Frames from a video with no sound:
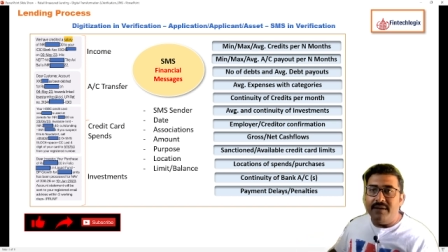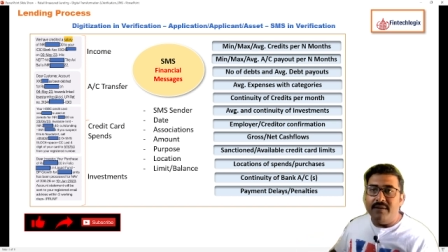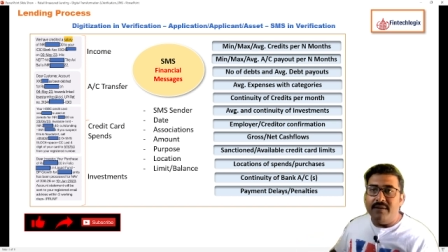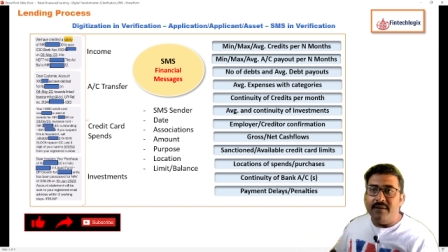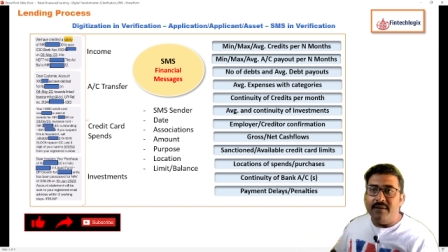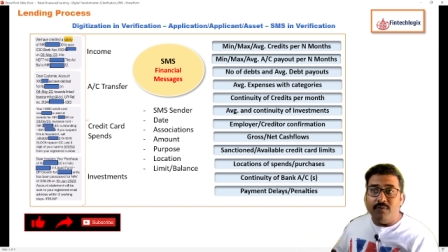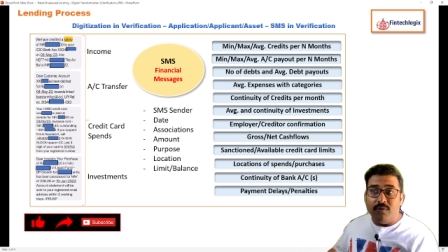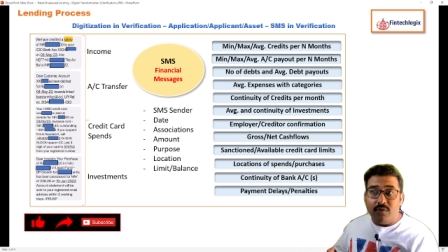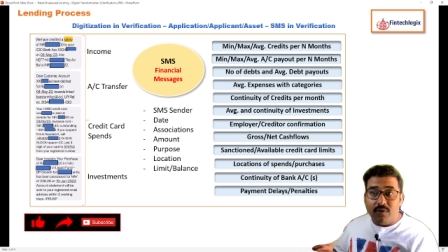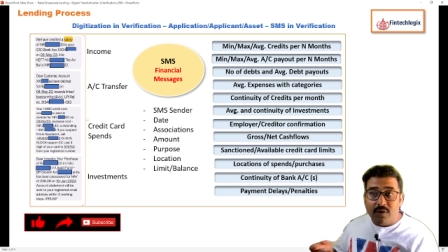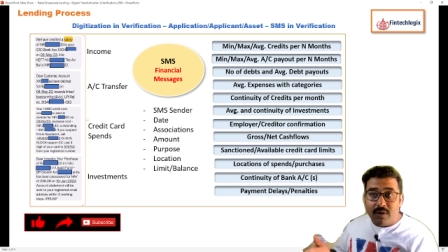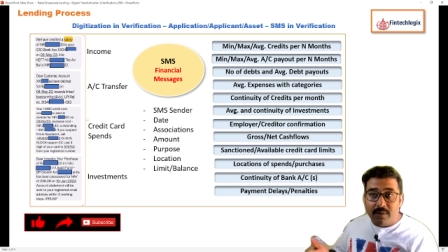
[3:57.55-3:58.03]

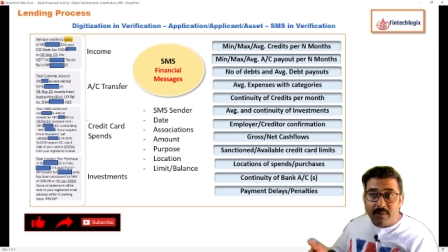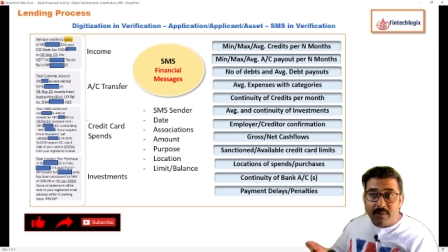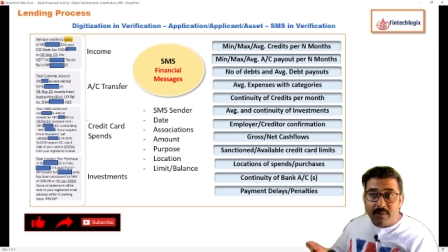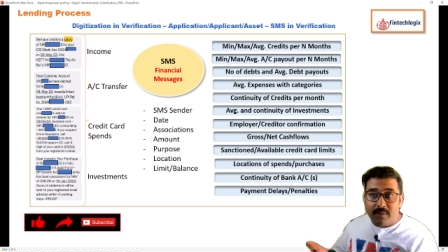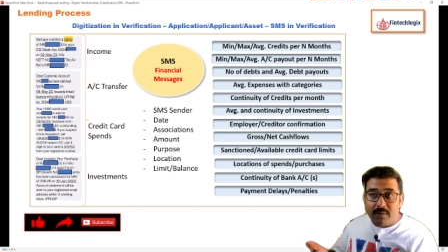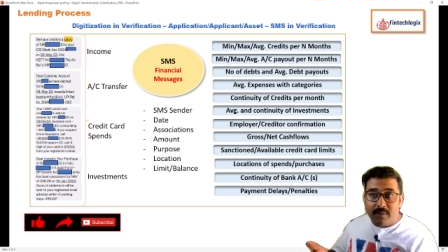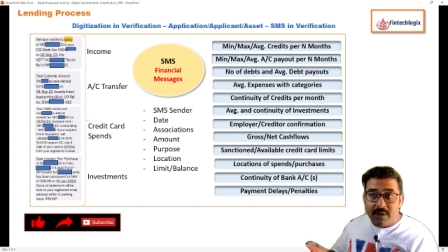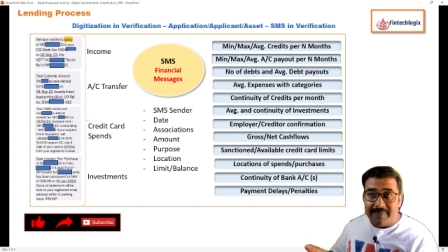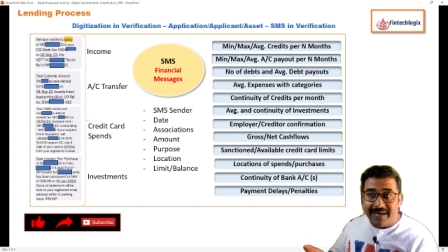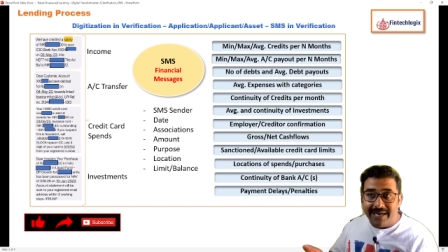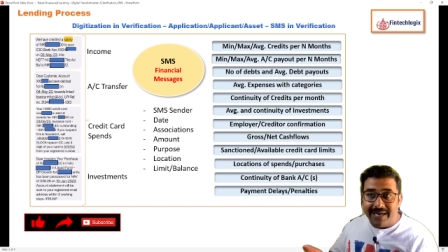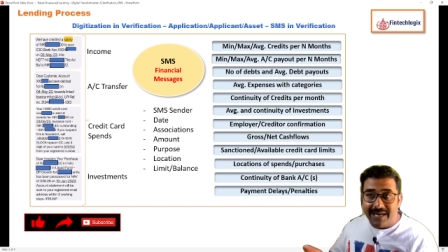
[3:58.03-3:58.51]
Food
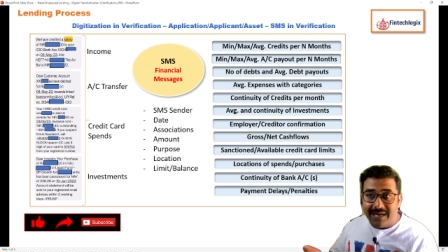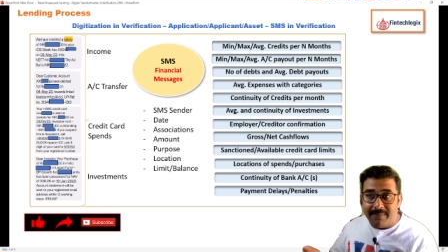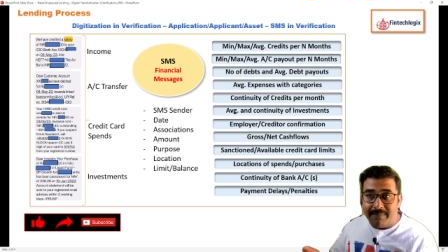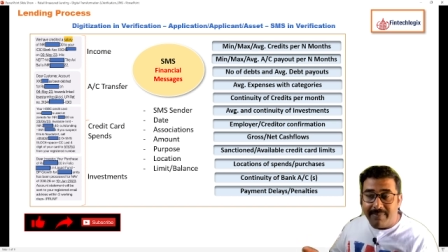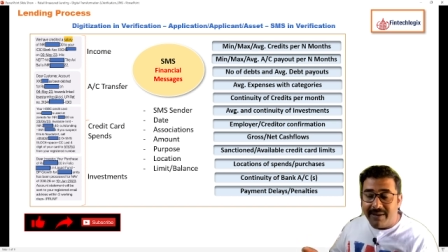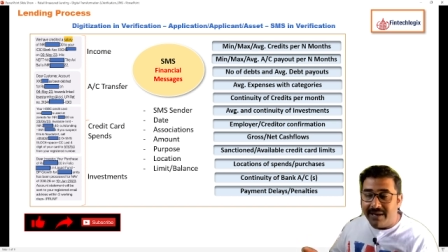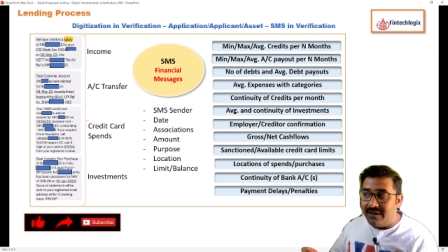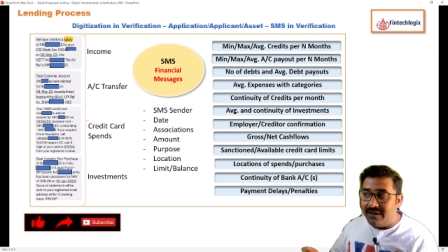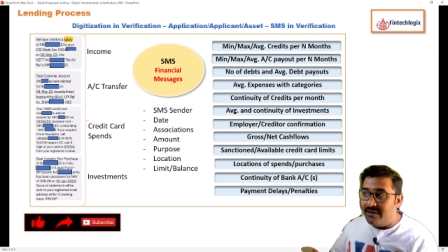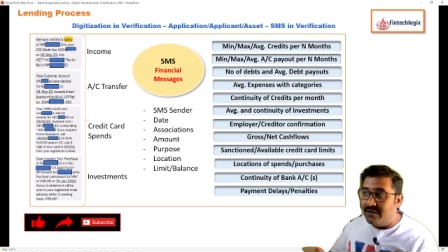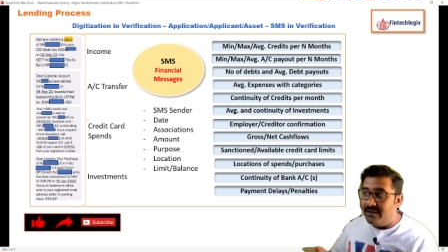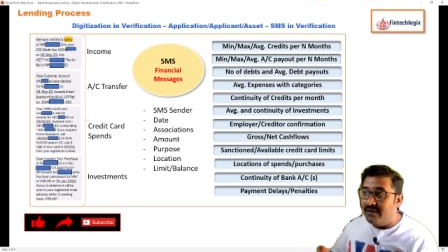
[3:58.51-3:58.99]
spending
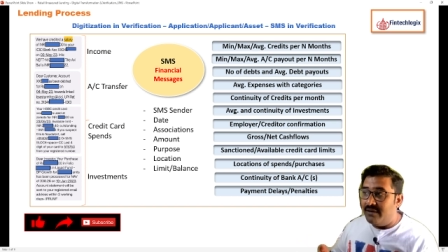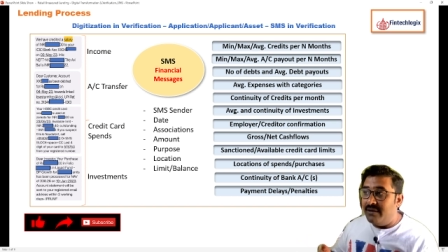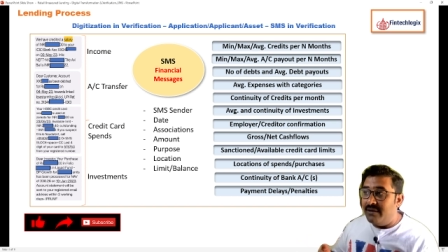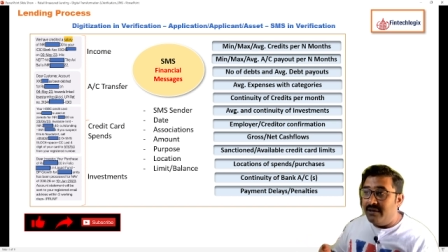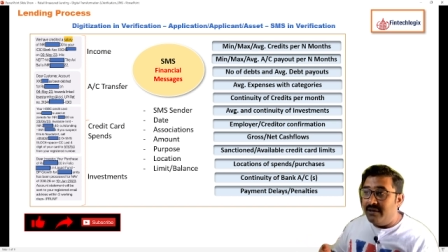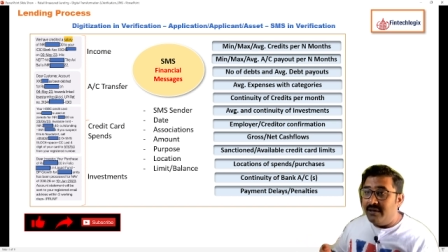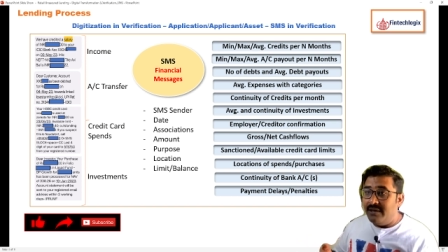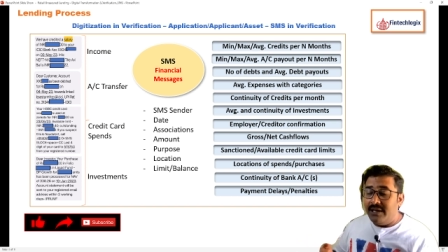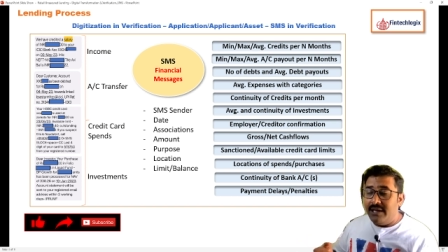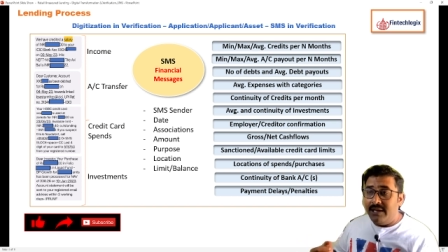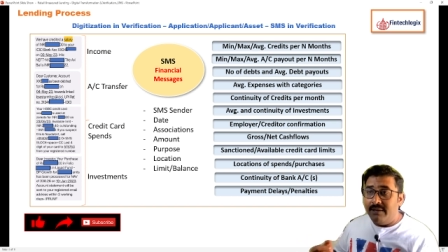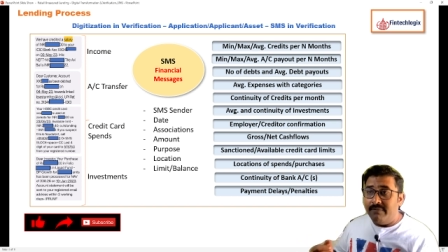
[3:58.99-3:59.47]
pattern.
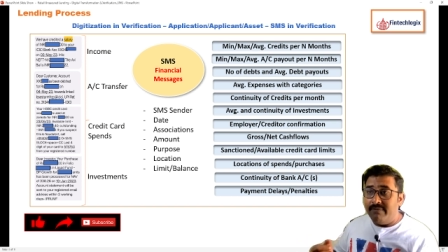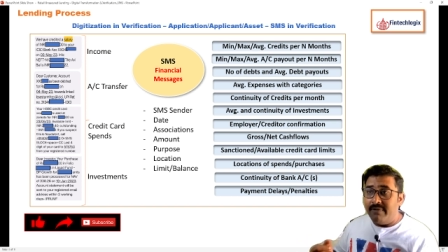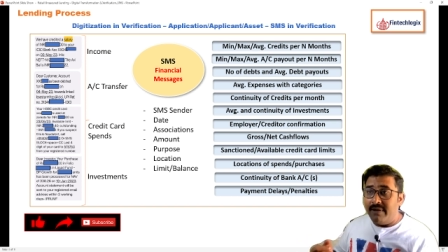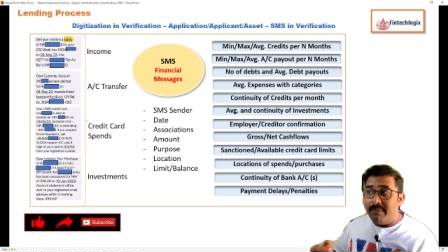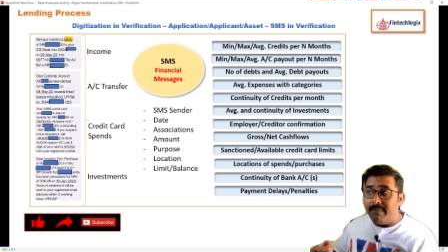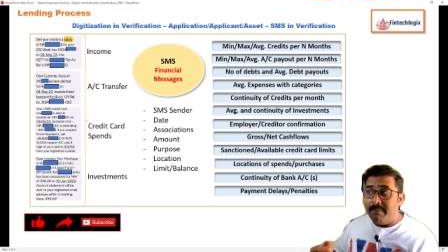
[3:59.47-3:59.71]
If I'm